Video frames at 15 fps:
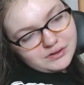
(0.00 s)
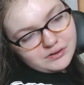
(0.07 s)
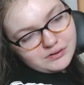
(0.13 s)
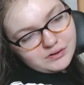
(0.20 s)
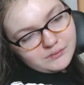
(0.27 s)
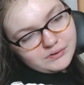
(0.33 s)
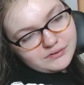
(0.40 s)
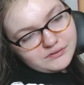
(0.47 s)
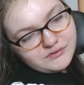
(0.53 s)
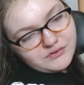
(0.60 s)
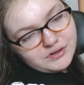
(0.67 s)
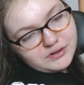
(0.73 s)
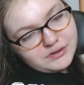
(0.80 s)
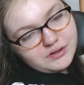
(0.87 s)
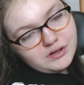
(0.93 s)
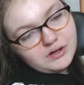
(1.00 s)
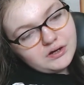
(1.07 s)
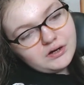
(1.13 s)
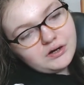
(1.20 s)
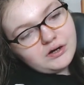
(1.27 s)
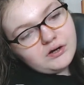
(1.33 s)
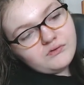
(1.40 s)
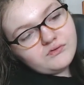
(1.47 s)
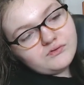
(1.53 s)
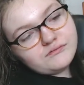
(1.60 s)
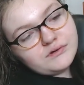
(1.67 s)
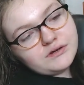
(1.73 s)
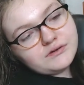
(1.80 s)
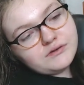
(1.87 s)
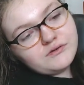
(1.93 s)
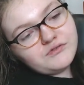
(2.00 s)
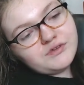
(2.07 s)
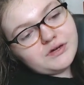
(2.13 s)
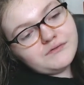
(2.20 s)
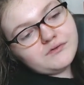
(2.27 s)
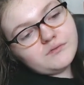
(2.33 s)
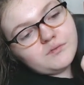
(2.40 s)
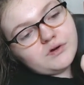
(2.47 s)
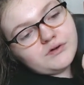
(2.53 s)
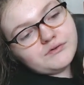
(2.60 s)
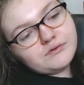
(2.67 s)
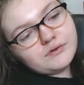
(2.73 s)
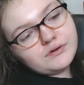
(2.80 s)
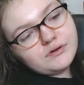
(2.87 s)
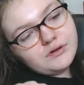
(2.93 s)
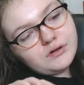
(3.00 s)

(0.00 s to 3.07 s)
Her mother said, Oh, Loretta, you saved your brother.